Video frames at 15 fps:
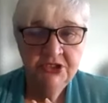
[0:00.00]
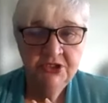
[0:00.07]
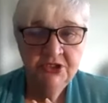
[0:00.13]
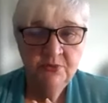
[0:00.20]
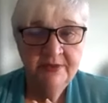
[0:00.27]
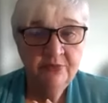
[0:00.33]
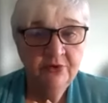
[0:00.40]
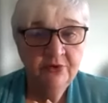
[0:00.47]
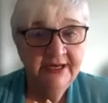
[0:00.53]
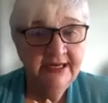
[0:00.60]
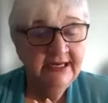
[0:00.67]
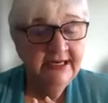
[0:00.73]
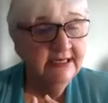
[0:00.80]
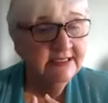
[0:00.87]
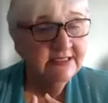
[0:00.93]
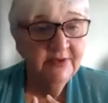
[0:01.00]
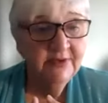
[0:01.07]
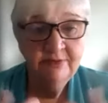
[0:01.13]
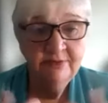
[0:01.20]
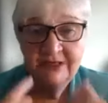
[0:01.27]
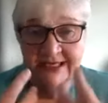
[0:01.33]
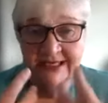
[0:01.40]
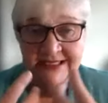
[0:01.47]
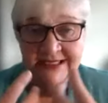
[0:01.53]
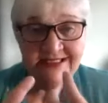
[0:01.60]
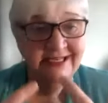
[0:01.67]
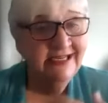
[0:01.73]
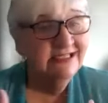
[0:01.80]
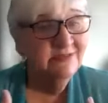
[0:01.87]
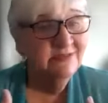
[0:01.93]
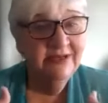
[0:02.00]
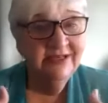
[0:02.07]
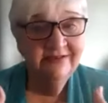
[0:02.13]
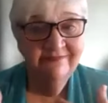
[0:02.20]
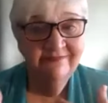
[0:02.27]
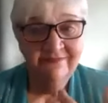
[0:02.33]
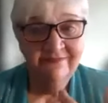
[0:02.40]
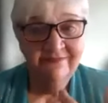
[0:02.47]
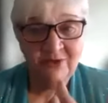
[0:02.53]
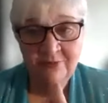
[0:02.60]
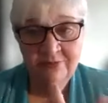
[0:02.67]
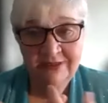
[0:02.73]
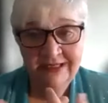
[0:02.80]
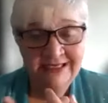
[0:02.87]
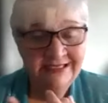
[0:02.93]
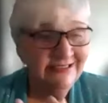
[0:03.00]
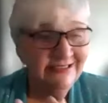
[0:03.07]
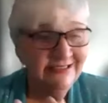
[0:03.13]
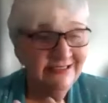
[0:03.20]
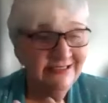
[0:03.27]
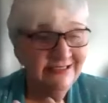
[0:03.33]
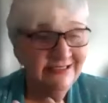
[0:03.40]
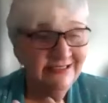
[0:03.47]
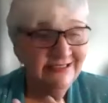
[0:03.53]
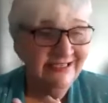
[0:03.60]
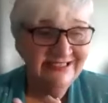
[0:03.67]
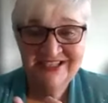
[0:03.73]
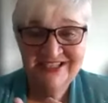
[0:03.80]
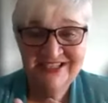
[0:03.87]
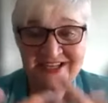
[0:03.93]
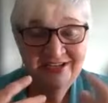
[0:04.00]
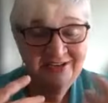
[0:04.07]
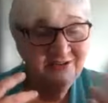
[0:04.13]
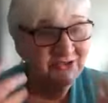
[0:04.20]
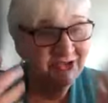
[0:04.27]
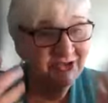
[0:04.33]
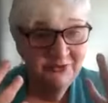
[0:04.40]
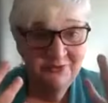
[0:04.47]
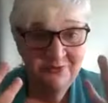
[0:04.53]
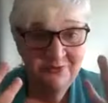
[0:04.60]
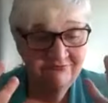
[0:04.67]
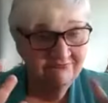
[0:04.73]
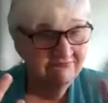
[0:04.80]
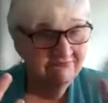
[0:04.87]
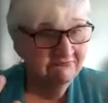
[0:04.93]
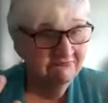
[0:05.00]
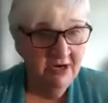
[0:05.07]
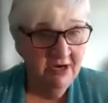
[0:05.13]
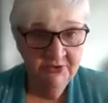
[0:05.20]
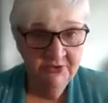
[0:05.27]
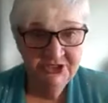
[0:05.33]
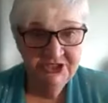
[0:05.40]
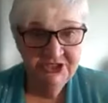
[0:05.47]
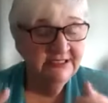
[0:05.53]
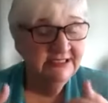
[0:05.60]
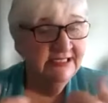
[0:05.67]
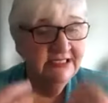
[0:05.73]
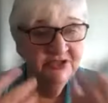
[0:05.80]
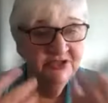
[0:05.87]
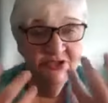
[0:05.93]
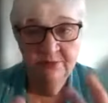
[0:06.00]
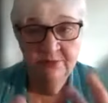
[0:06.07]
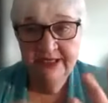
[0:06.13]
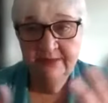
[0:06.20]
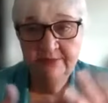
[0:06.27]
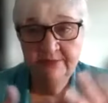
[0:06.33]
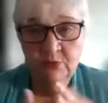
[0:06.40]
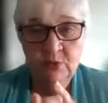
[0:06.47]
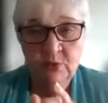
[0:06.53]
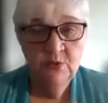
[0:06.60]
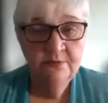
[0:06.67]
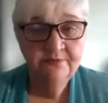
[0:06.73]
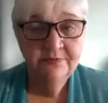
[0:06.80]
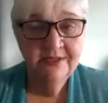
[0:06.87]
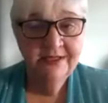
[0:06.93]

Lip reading: We pray as we bless things. We confer our blessings out to opportunities, to people.